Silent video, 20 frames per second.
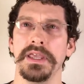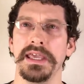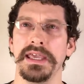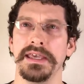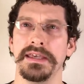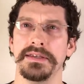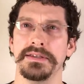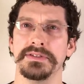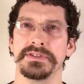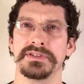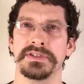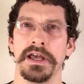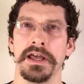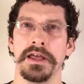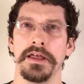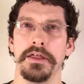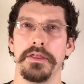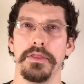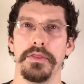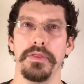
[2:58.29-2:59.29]
is
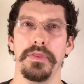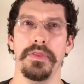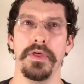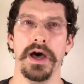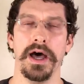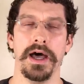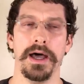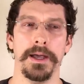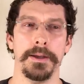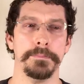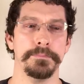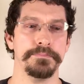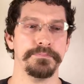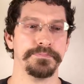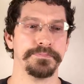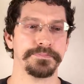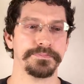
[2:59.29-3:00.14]
the